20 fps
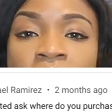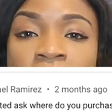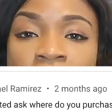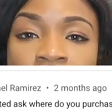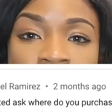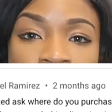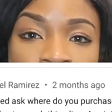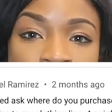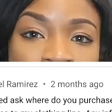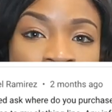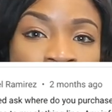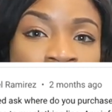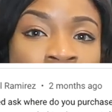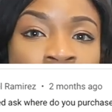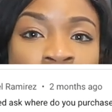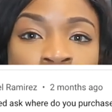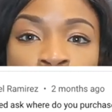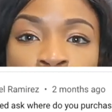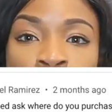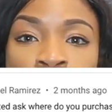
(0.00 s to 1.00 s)
Yes, I
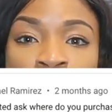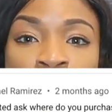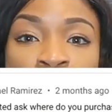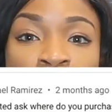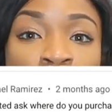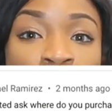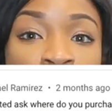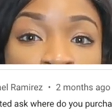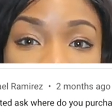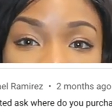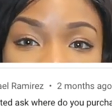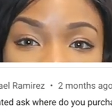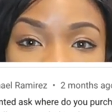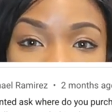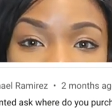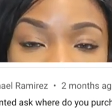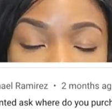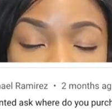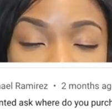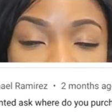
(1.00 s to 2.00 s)
get this question all the
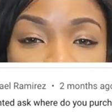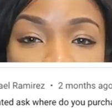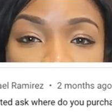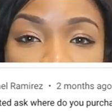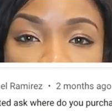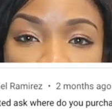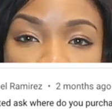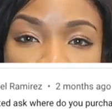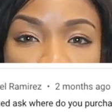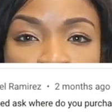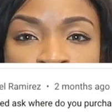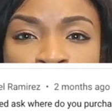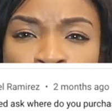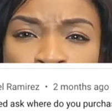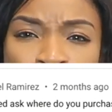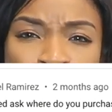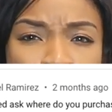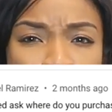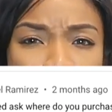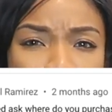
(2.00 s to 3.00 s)
time. Everybody's curious,
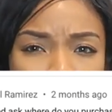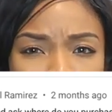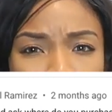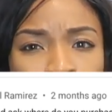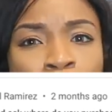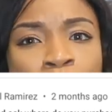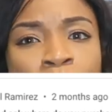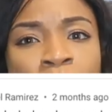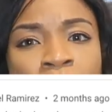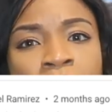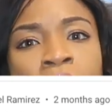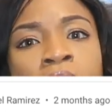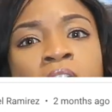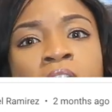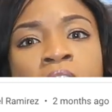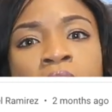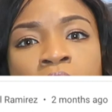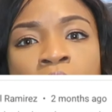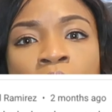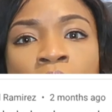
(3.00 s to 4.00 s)
what are you doing over there,
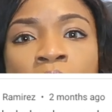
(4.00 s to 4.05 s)
girl?